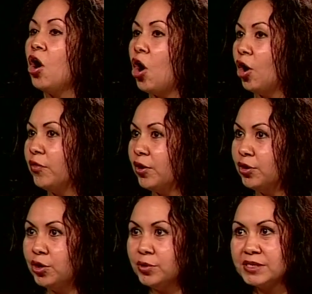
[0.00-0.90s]
Are there
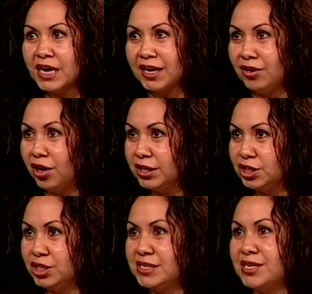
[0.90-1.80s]
new
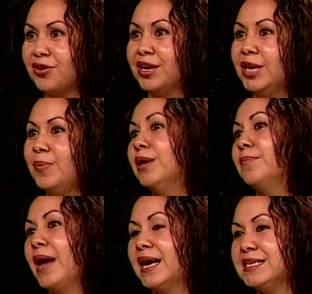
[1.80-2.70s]
technologies that are going to be
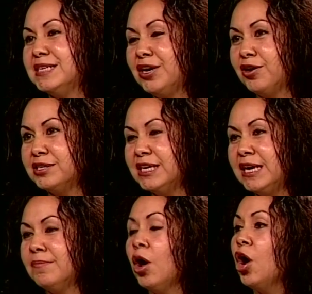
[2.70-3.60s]
impacting our
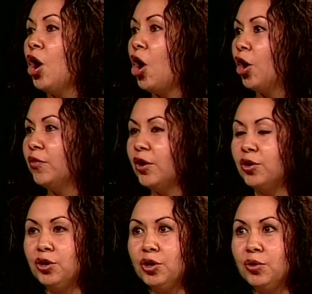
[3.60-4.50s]
team? Are there
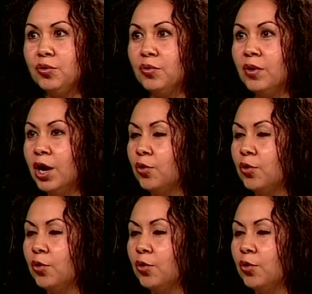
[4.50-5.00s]
new